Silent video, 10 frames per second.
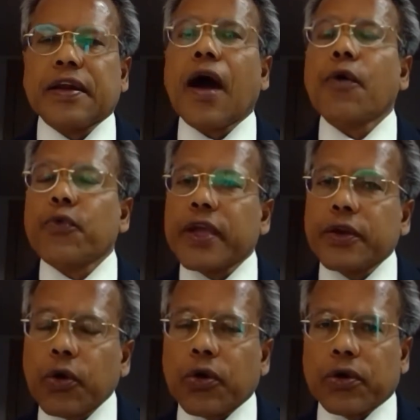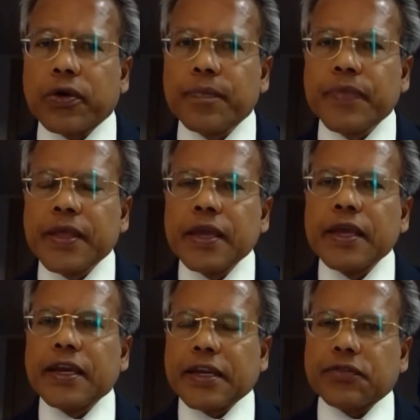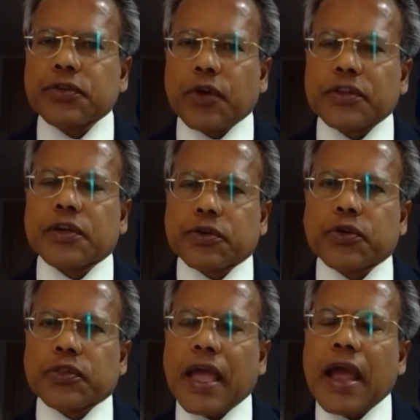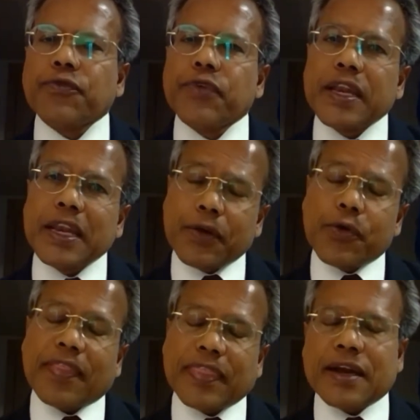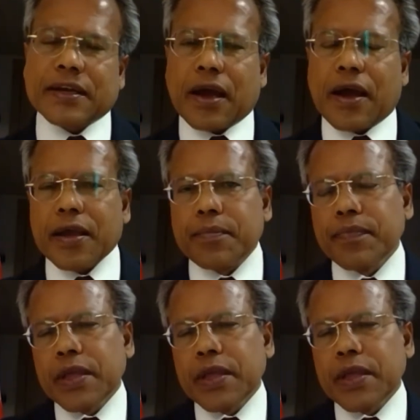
Now we know it is not the truth. And we knew at that time,